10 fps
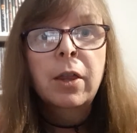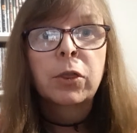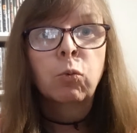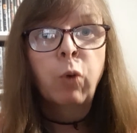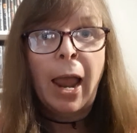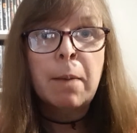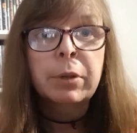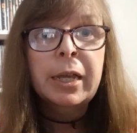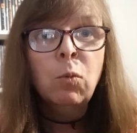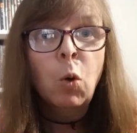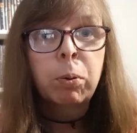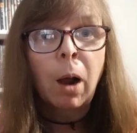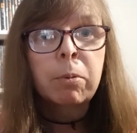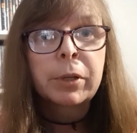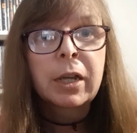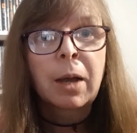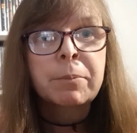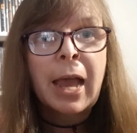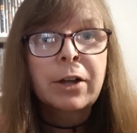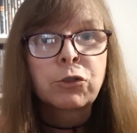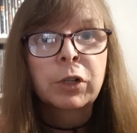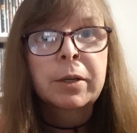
The rambling will probably come naturally